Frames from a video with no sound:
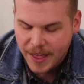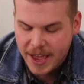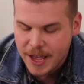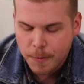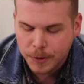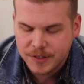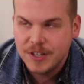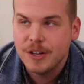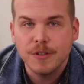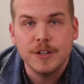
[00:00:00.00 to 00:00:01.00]
that it was
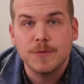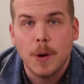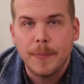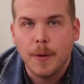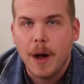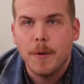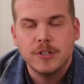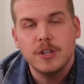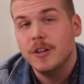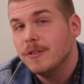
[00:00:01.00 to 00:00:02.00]
nearly swamped. I
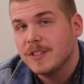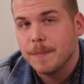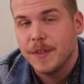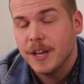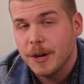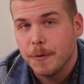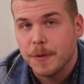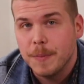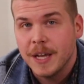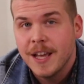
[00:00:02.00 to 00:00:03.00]
want you to note something here
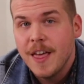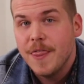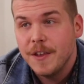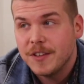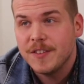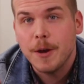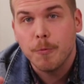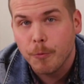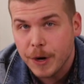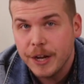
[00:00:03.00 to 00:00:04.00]
with me. This is a
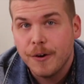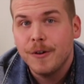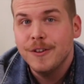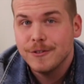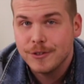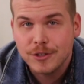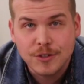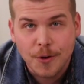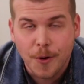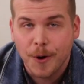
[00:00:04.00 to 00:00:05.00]
real
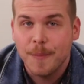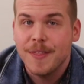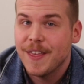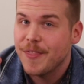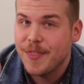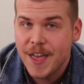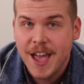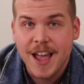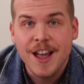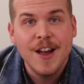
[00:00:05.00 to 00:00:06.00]
storm that
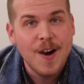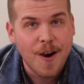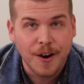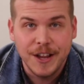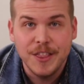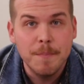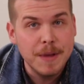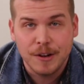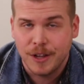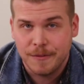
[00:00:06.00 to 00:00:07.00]
they are in the
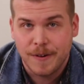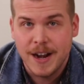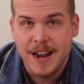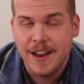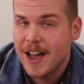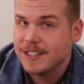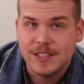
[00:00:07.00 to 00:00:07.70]
middle of right now. Not